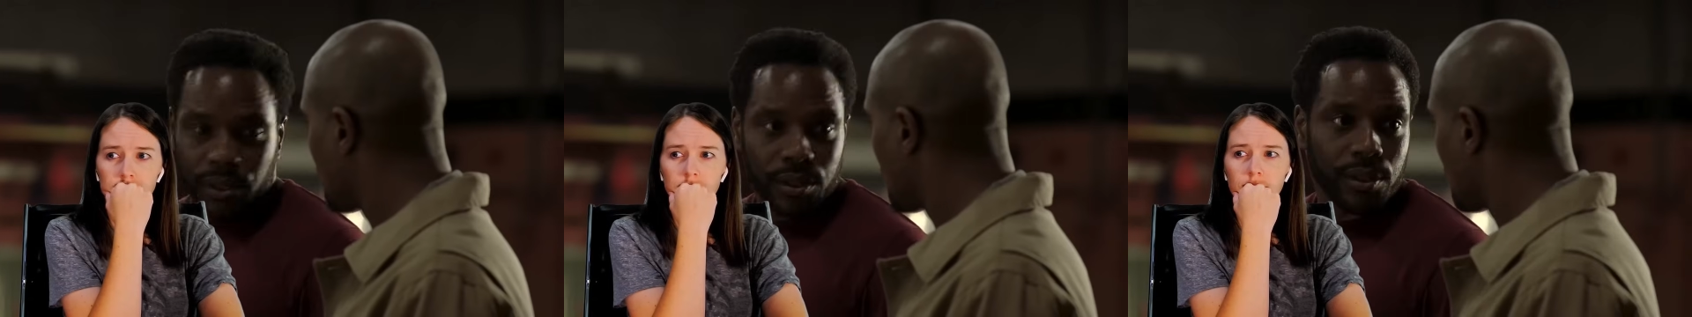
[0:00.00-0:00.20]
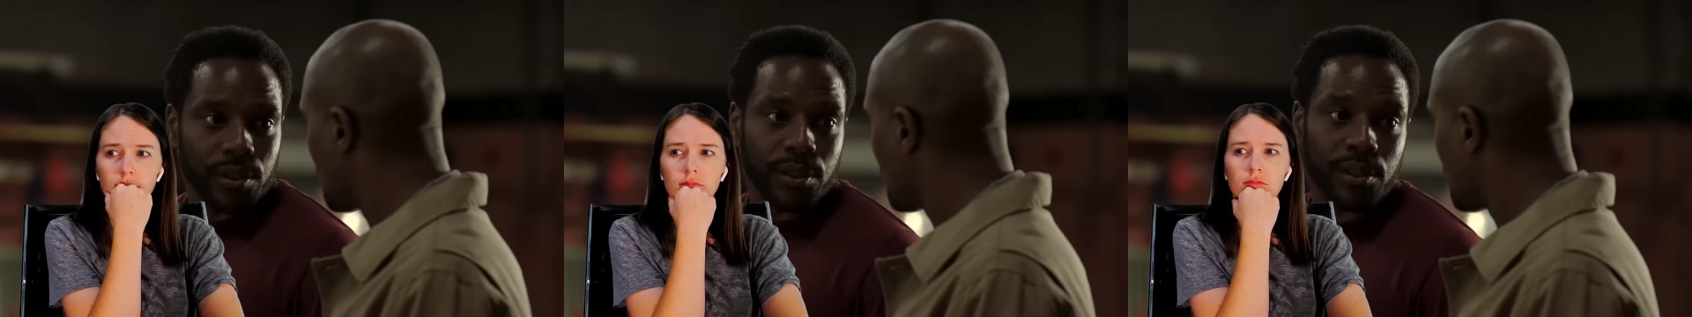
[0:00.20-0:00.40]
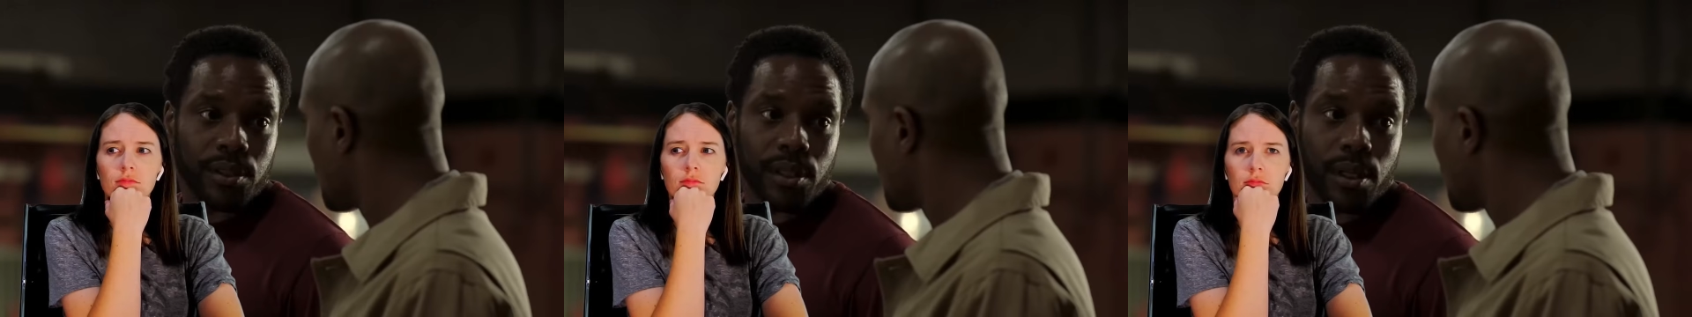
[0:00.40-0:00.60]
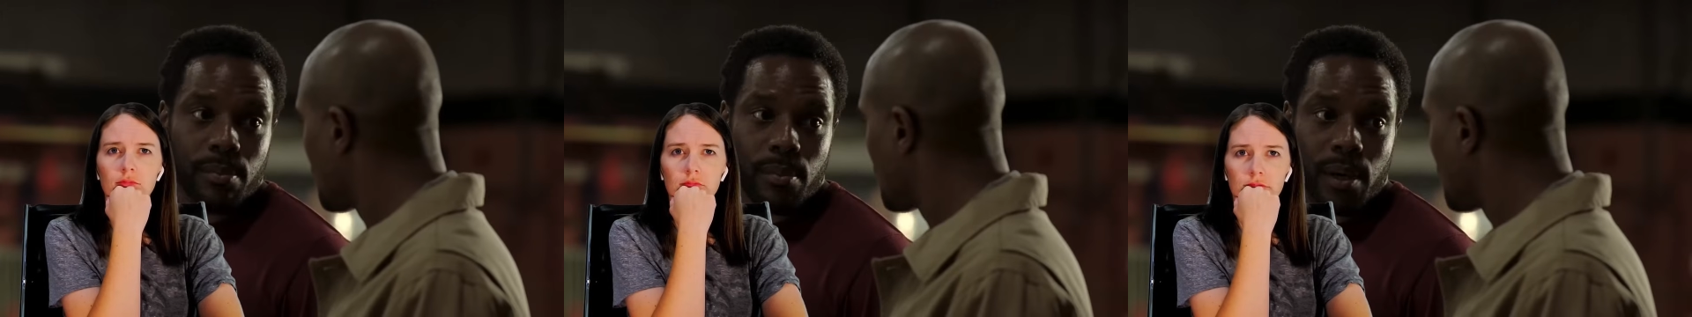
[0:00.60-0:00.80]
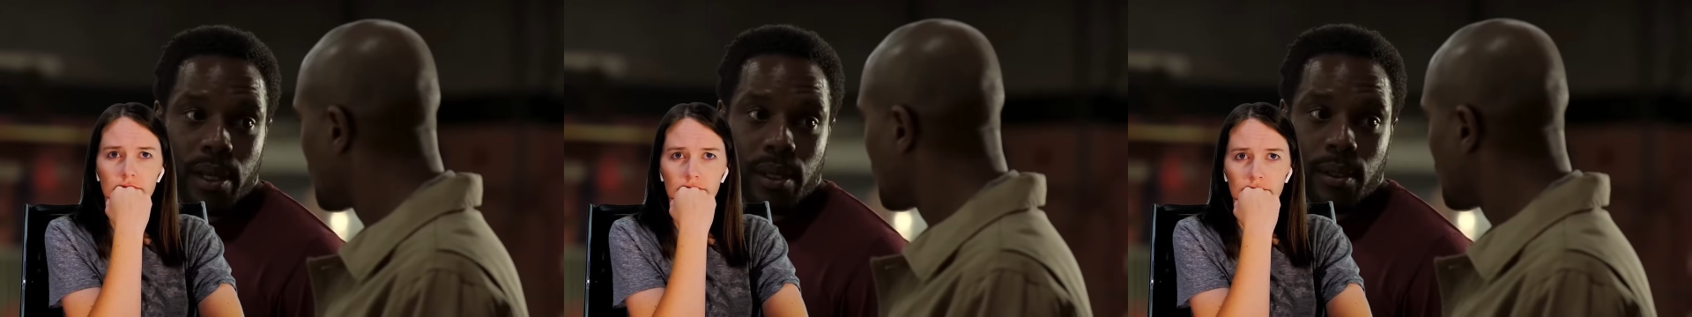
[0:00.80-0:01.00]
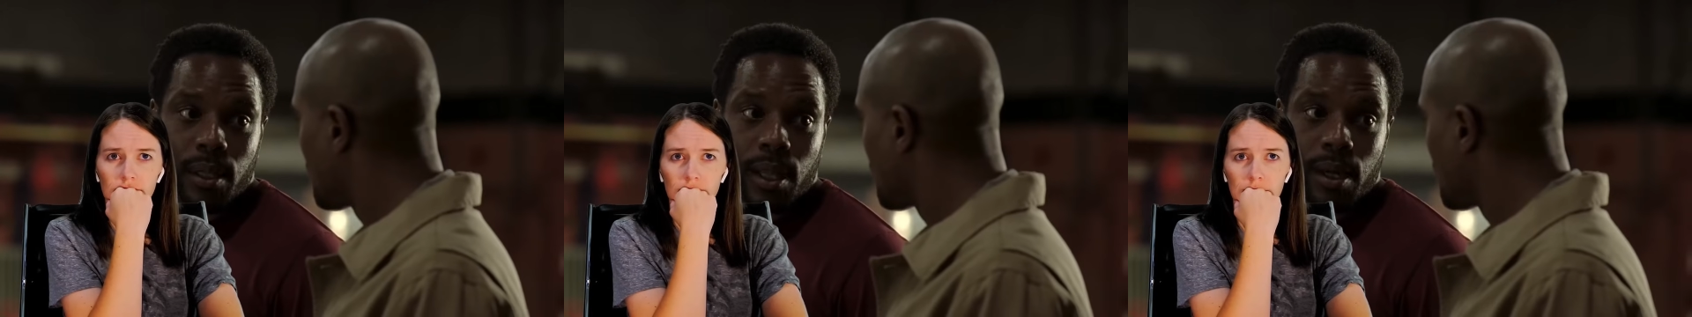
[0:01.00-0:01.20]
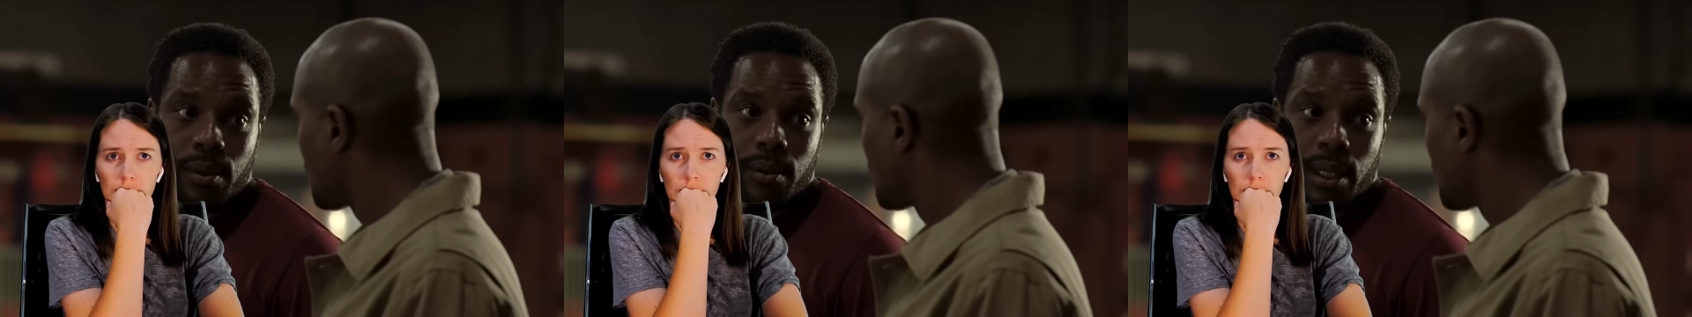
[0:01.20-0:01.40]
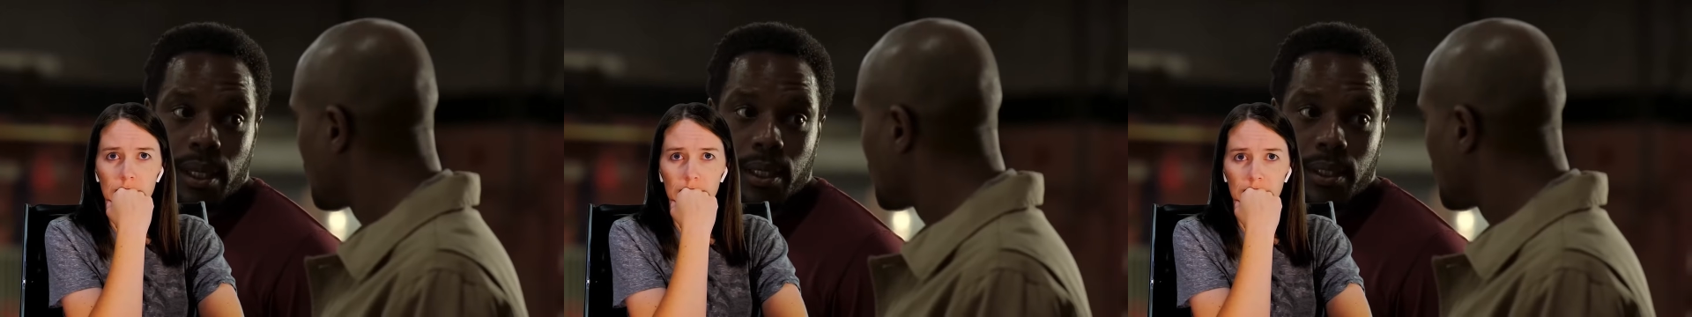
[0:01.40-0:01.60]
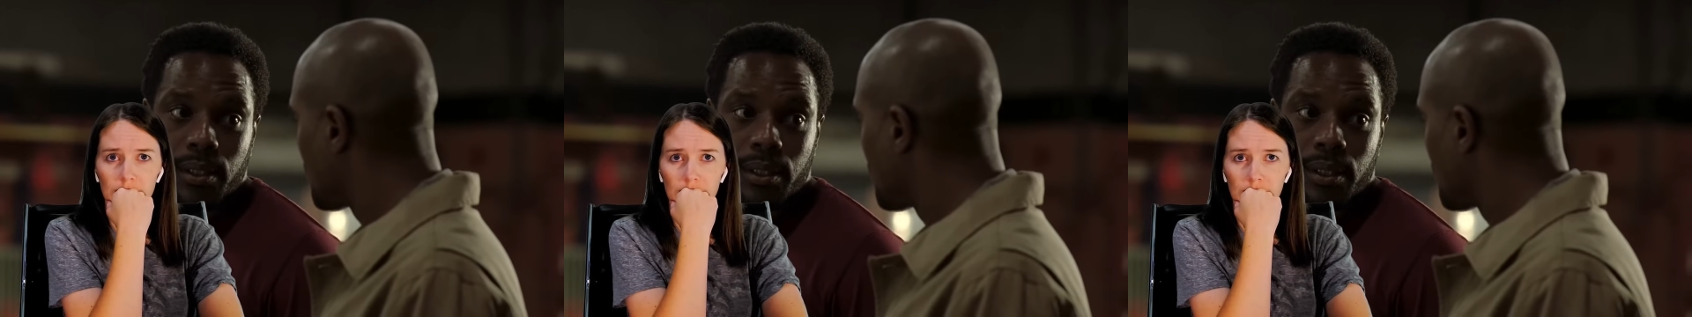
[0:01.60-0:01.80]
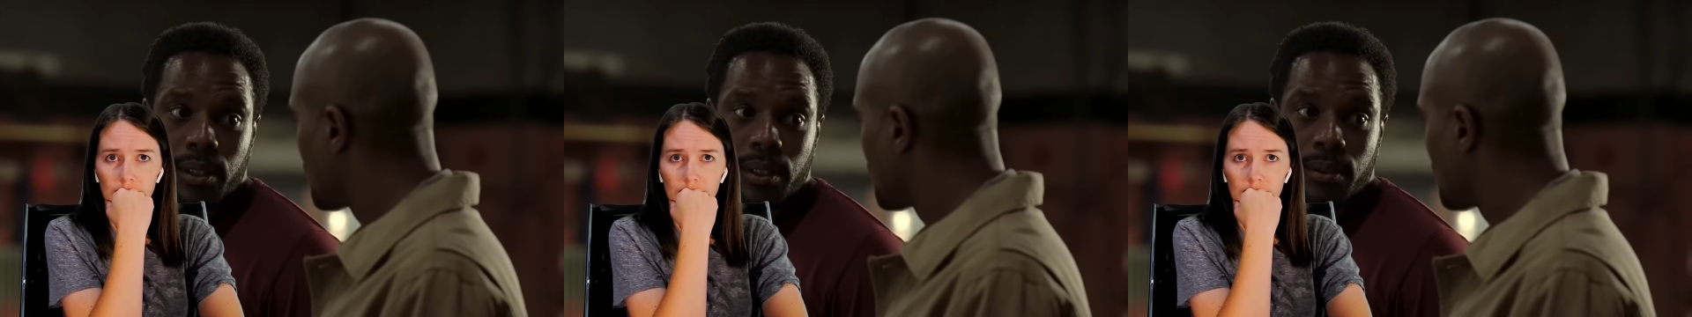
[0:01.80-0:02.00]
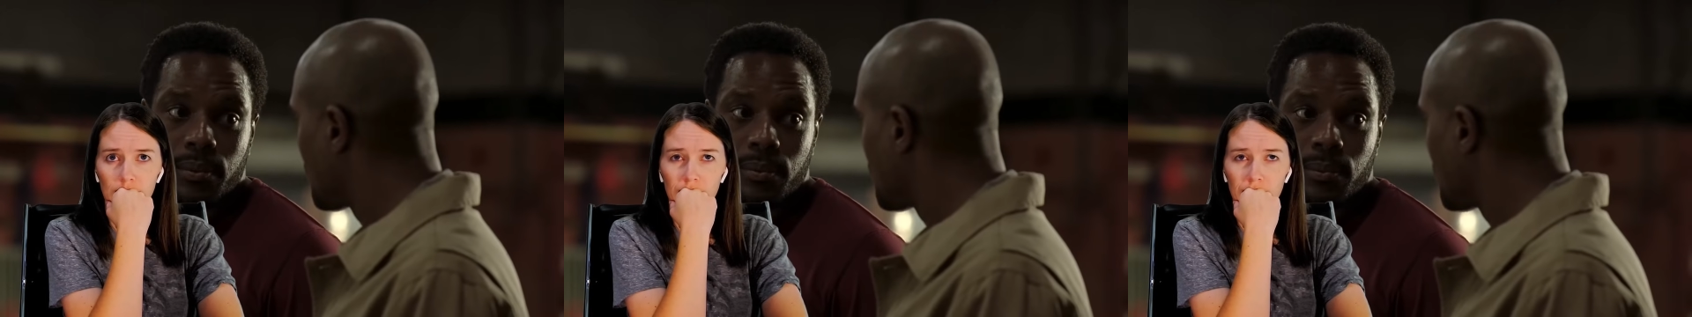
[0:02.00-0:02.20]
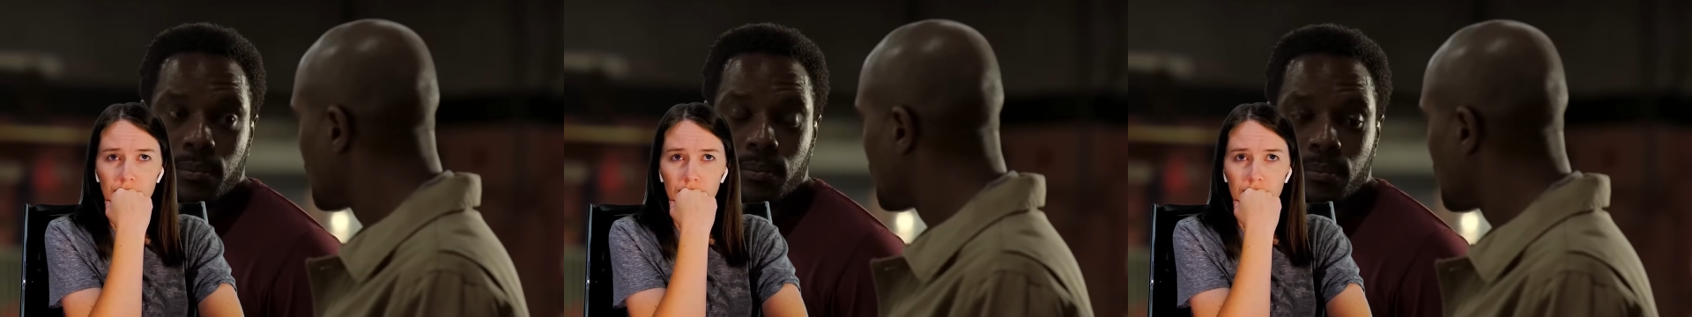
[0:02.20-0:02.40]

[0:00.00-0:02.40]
Speaker 1: I shouldn't have shut Michael out like I did.